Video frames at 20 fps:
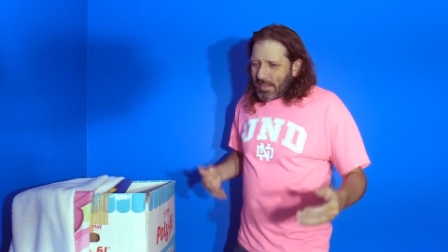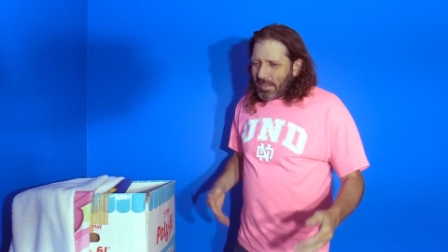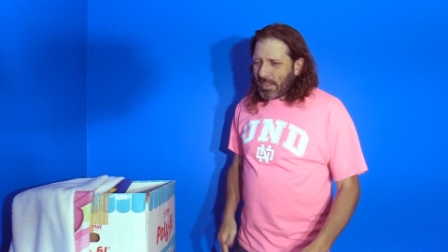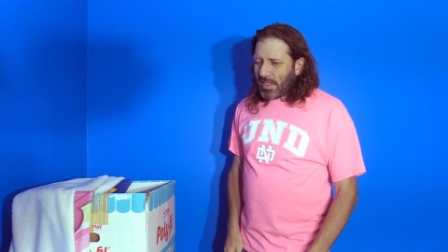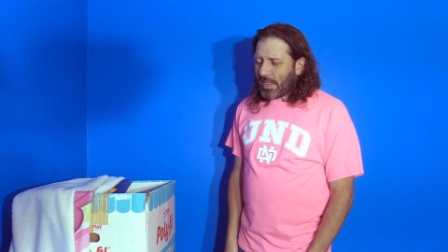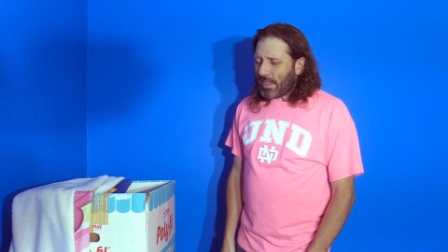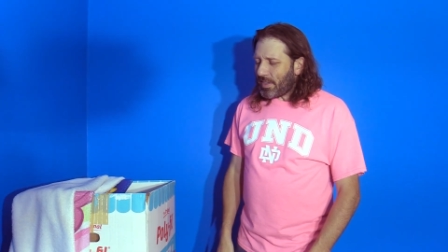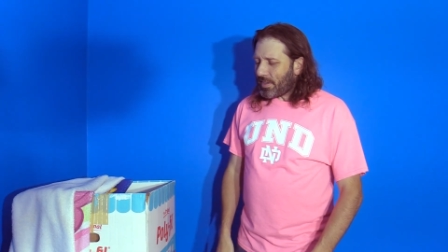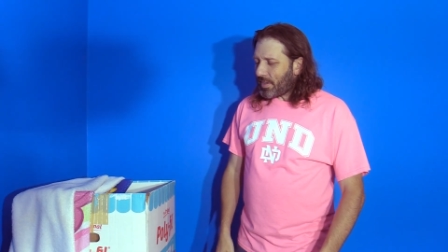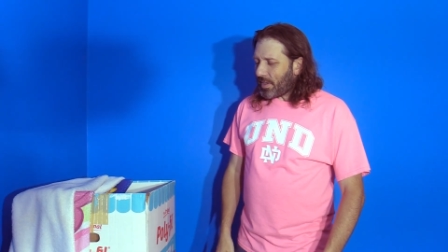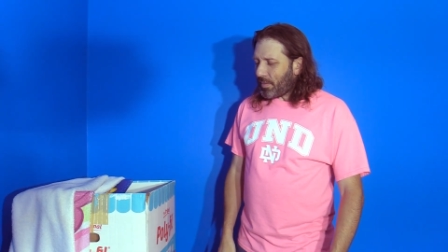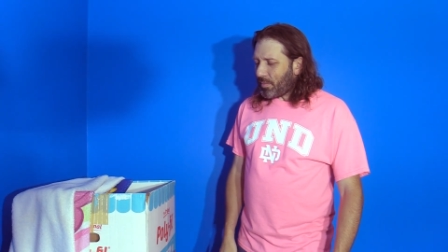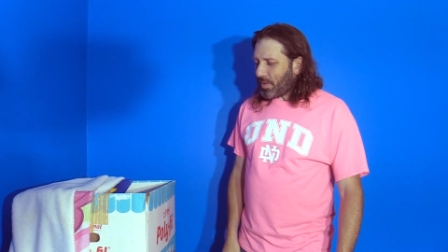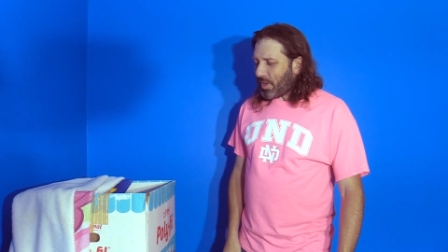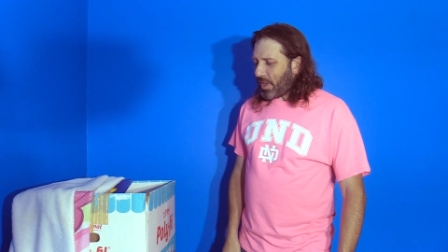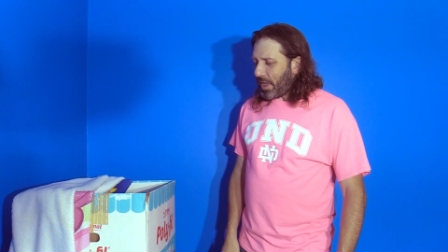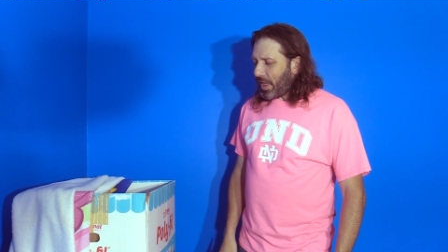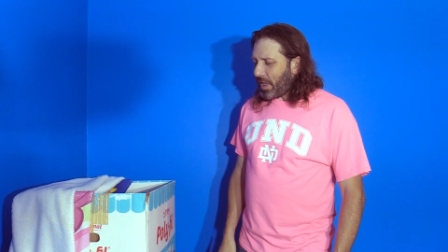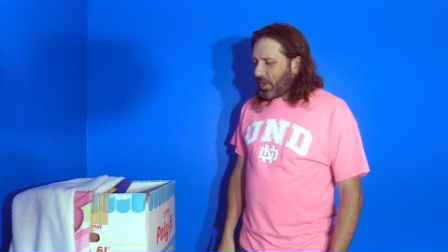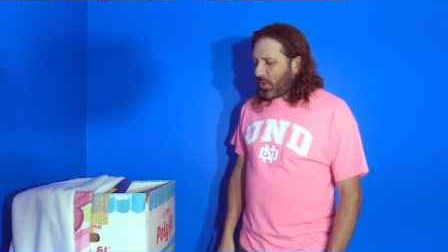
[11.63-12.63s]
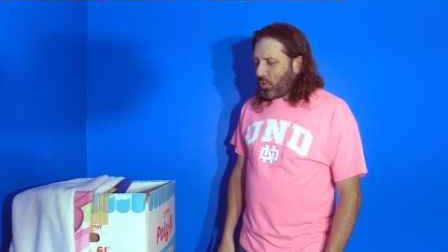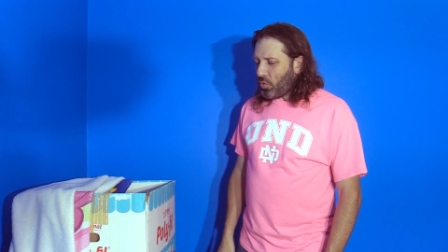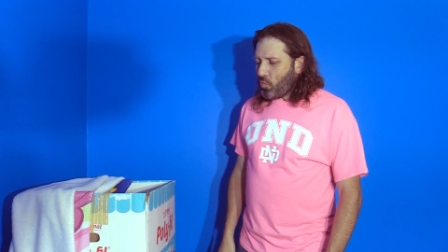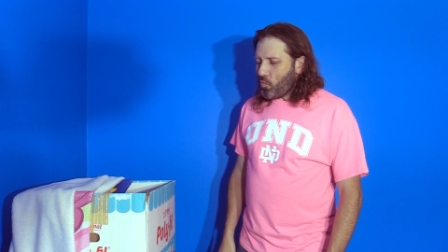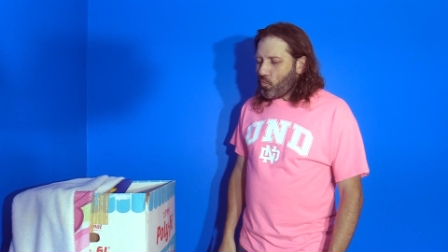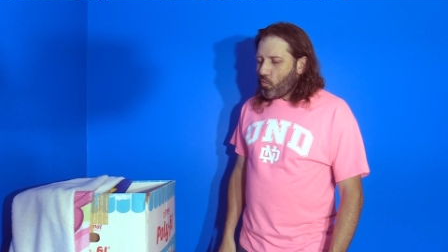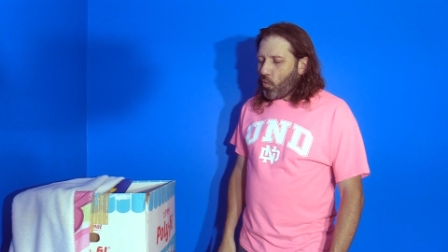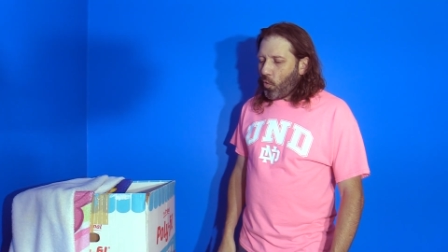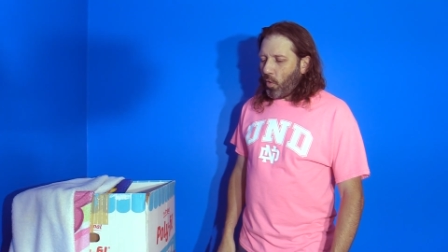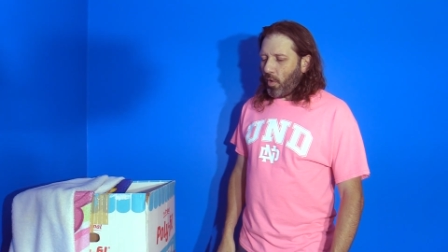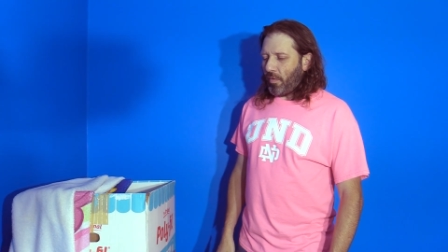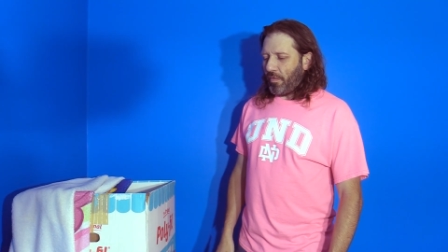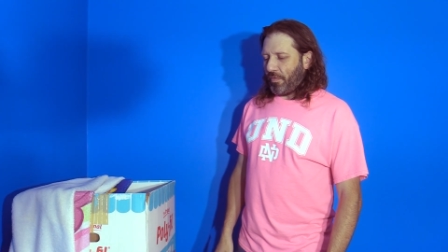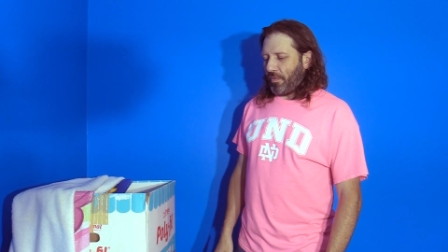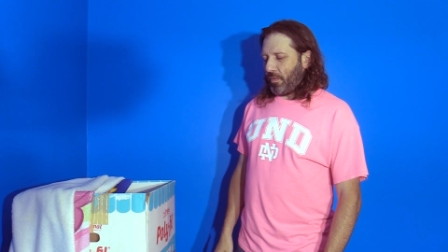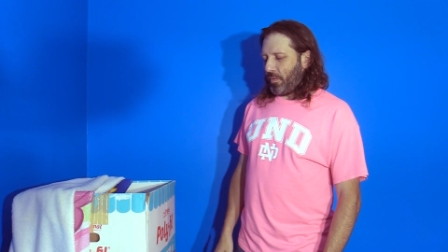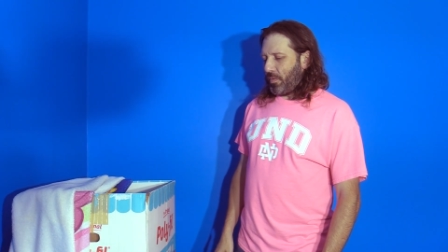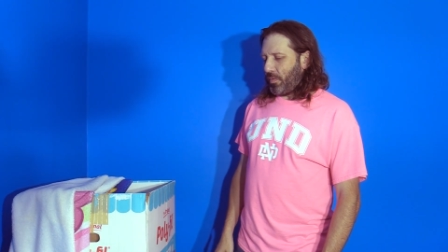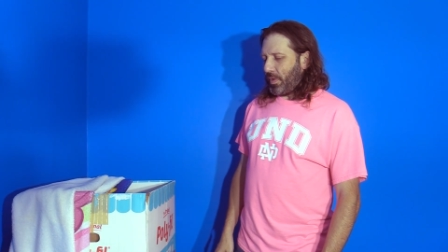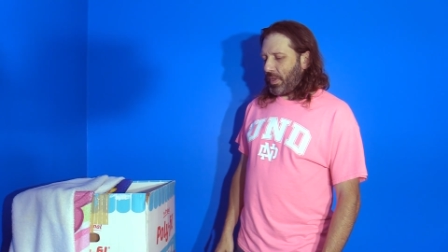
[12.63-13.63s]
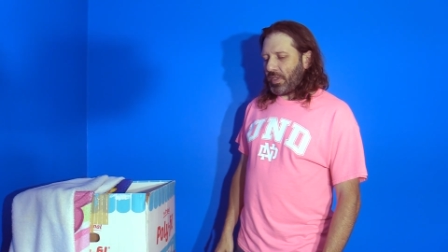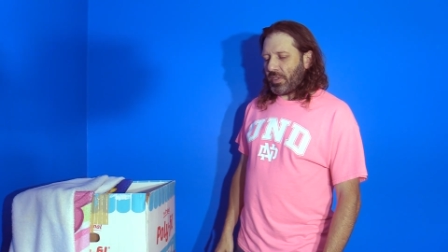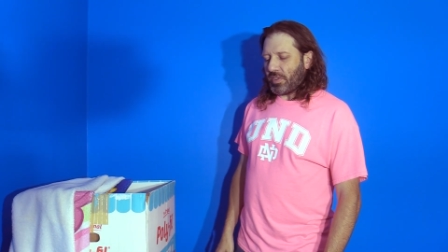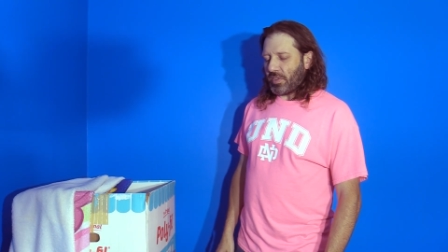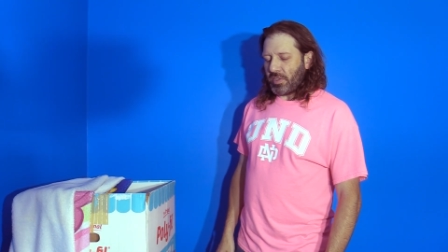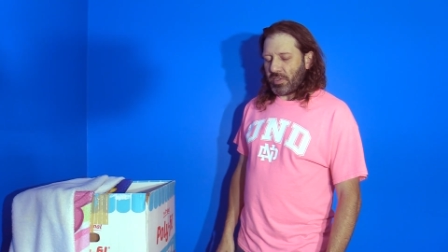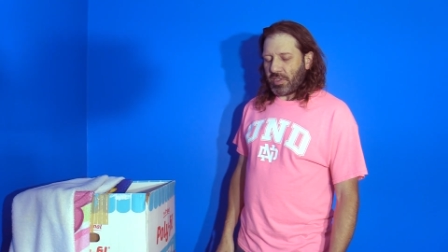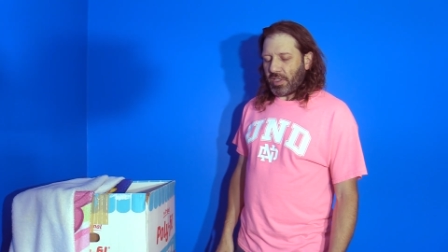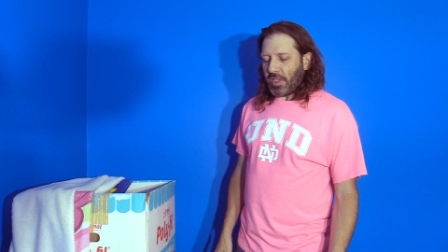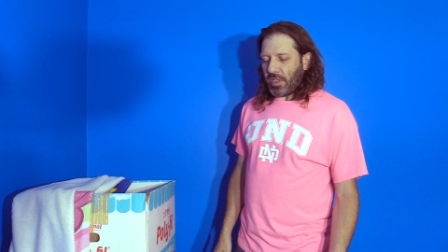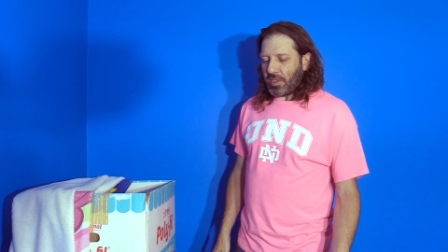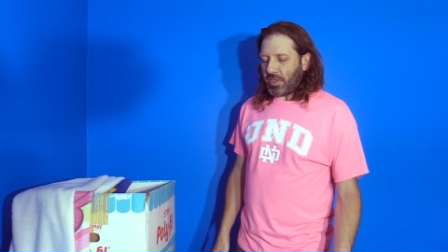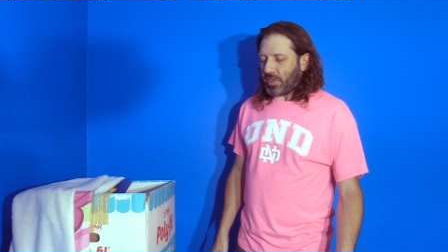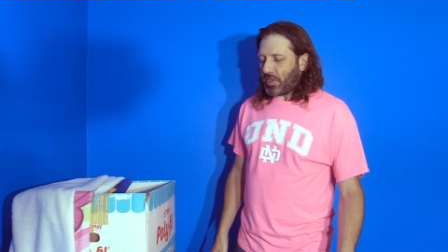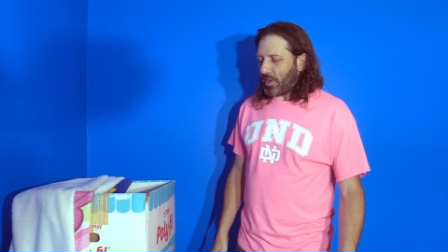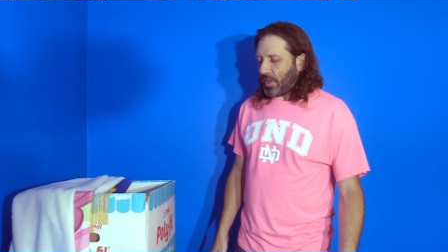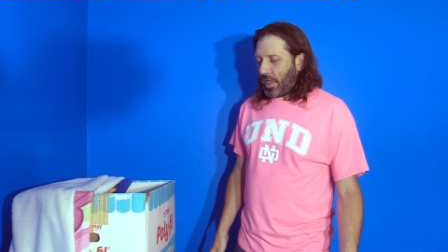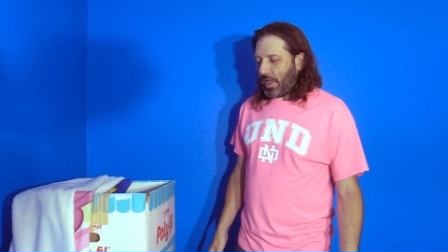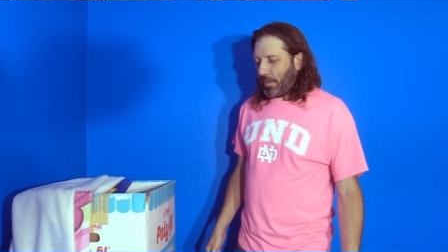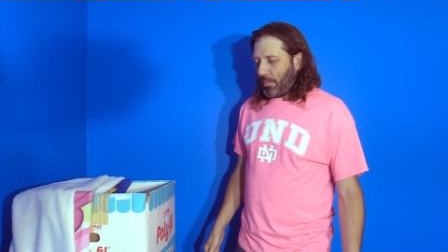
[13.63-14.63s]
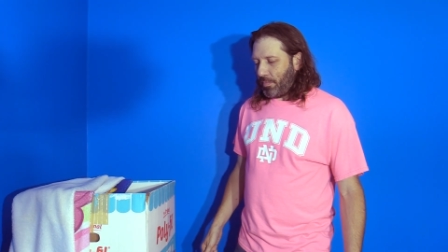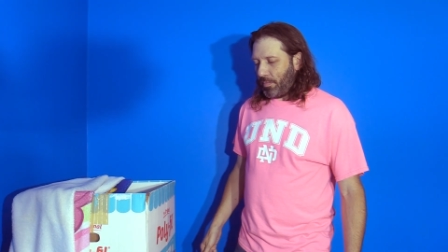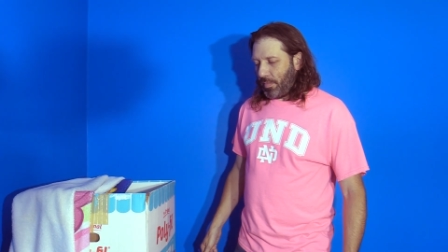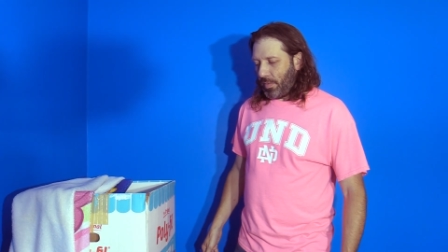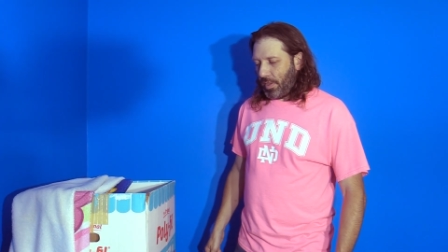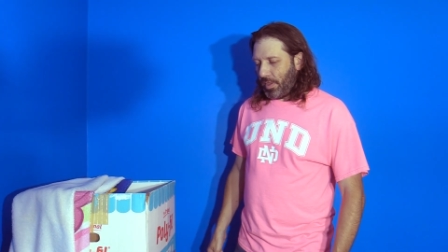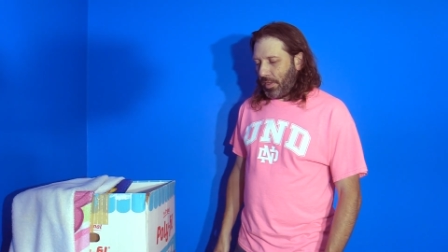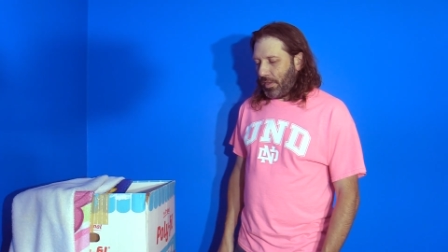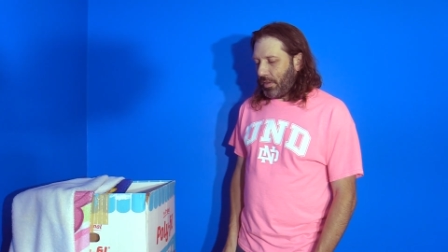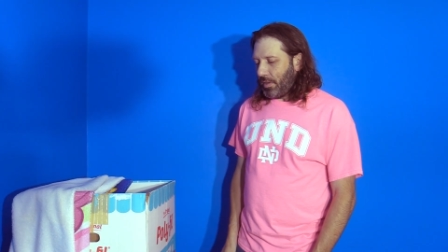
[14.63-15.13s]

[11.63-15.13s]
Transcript: They seem to like you more for reasons that escape me.